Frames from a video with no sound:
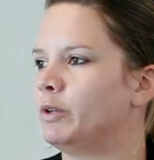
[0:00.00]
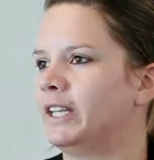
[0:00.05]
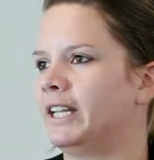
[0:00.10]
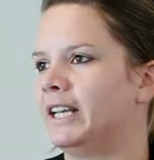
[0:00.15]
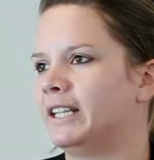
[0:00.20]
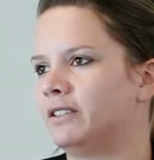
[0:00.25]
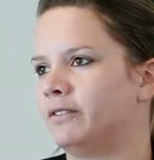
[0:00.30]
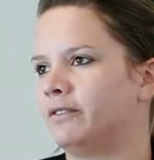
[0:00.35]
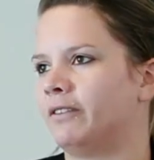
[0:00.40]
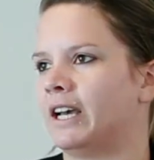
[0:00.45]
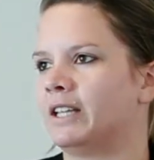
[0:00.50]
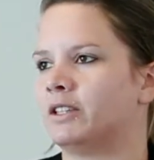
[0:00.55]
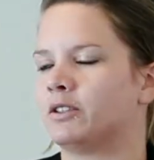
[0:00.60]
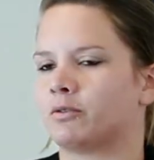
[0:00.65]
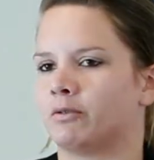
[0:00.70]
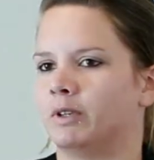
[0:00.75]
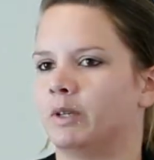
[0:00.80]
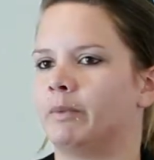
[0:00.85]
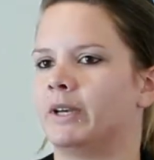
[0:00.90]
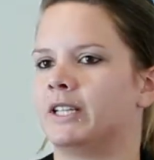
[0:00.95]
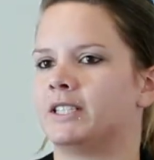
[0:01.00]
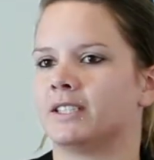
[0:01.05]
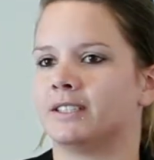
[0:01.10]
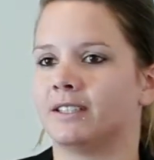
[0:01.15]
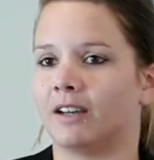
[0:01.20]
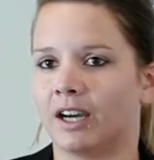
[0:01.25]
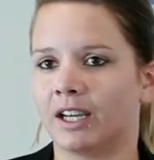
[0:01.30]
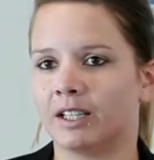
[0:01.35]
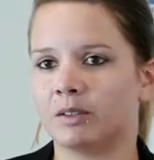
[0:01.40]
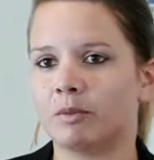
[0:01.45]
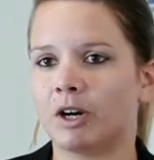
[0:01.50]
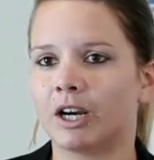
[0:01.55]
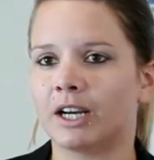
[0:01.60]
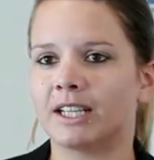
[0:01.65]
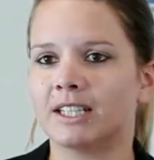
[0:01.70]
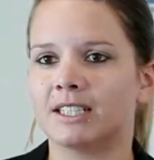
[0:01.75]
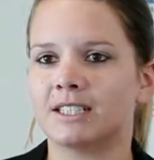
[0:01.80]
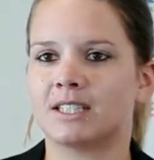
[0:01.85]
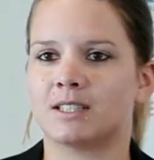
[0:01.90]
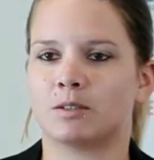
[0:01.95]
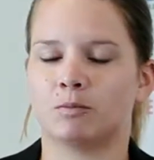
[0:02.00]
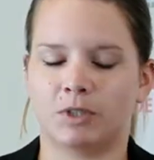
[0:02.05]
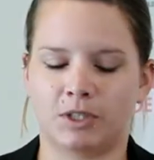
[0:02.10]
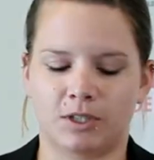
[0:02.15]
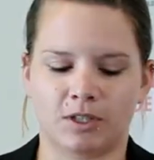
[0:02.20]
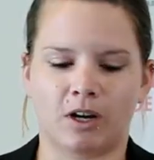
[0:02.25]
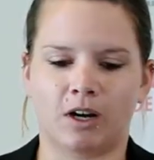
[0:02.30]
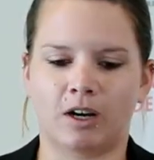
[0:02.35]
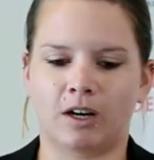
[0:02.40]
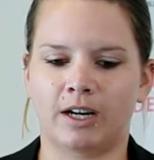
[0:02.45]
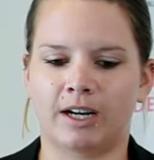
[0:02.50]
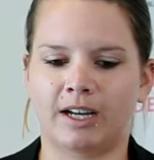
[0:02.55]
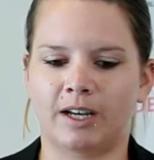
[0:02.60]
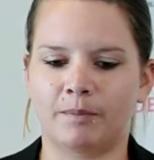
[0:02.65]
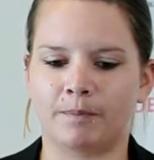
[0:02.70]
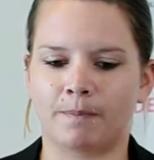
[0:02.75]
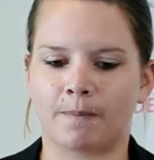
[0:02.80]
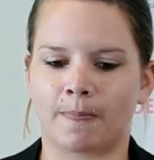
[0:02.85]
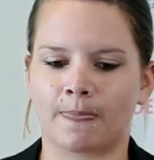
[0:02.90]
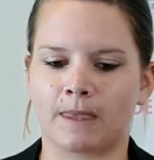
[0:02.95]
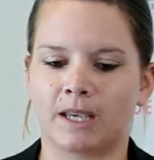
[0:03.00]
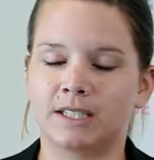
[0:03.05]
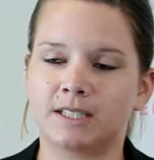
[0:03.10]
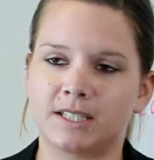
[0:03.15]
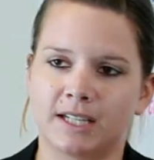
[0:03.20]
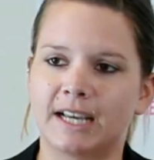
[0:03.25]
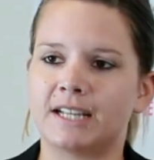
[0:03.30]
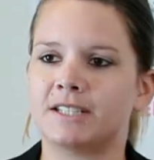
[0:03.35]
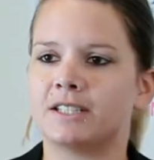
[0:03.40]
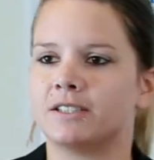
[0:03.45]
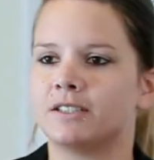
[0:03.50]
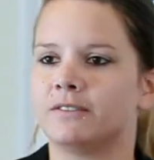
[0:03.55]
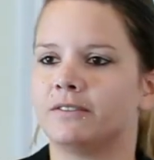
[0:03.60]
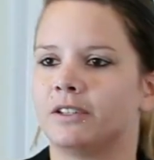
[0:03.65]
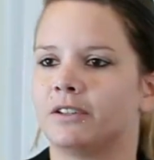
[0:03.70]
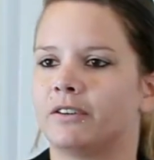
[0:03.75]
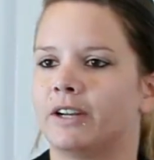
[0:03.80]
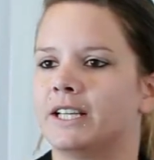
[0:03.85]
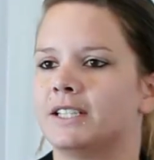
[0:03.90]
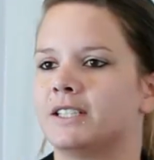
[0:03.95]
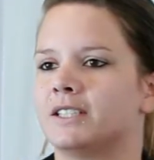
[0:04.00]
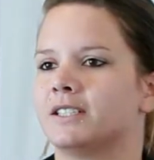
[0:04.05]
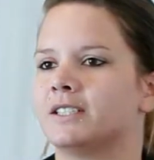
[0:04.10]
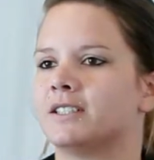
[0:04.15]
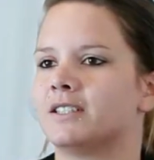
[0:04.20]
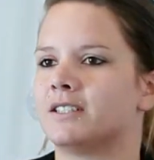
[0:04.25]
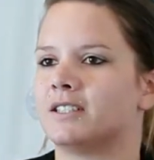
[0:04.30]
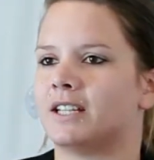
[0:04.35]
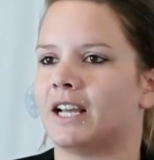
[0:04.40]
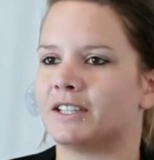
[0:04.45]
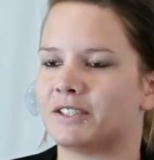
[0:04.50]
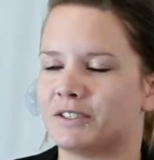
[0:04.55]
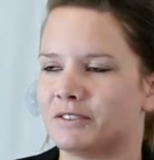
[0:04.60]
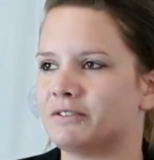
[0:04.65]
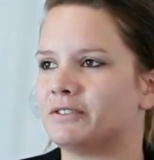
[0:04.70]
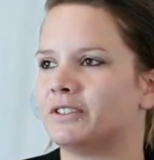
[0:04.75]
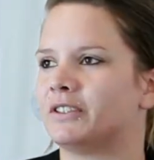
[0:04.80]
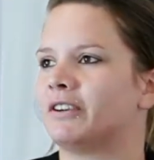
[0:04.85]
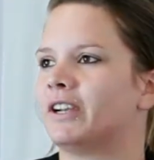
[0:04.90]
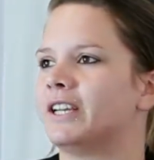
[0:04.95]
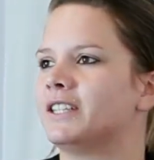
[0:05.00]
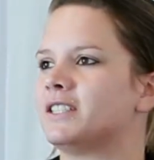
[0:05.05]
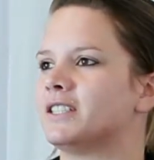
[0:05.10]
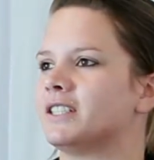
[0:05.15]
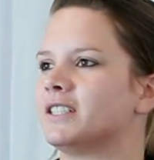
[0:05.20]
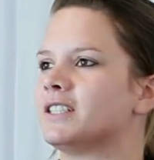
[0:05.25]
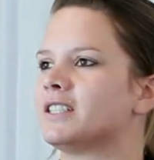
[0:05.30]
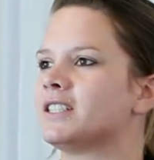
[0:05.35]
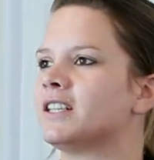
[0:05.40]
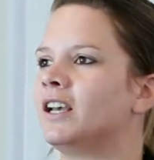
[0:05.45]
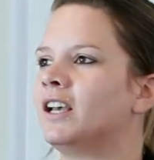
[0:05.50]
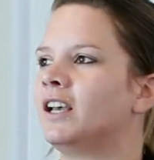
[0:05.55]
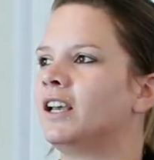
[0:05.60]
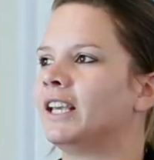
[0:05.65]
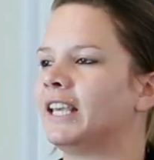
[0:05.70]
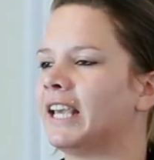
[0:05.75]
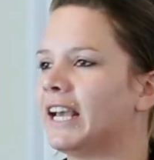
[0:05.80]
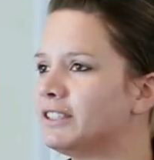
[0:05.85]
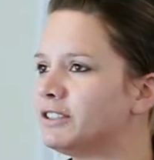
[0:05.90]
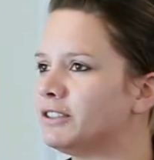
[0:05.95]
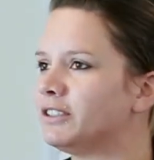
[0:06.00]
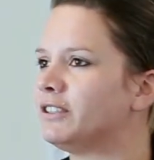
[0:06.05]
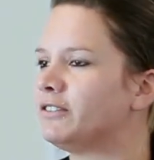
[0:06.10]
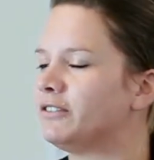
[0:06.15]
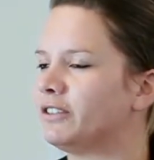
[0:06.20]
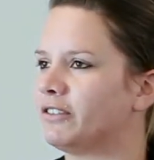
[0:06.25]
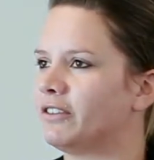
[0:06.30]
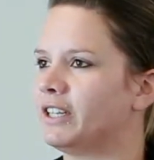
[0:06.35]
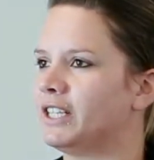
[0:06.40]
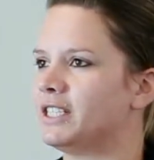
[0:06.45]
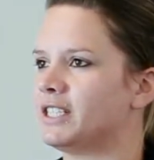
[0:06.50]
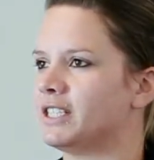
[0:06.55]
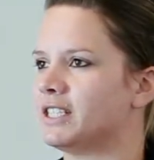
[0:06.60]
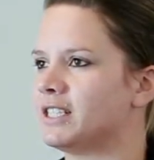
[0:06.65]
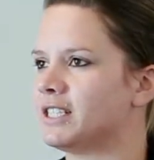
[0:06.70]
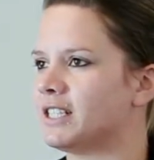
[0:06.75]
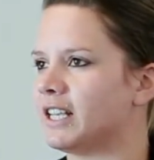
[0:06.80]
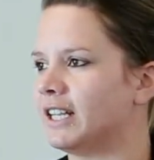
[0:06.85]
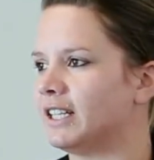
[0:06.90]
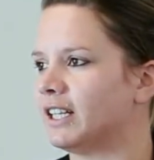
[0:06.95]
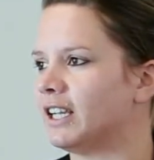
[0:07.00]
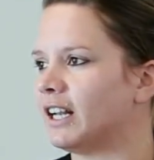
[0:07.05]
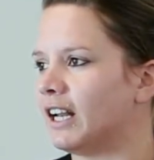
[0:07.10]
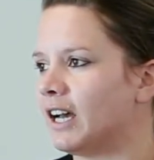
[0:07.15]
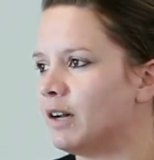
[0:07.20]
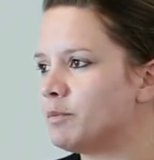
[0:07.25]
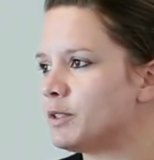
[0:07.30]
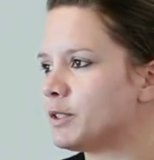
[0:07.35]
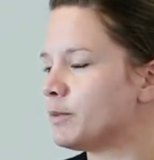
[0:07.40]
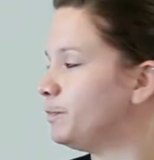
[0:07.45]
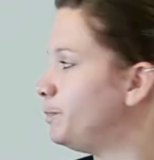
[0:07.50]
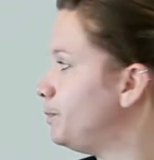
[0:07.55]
identified 3 major target markets, which are international federations, national federations, cantonal federations, and clubs.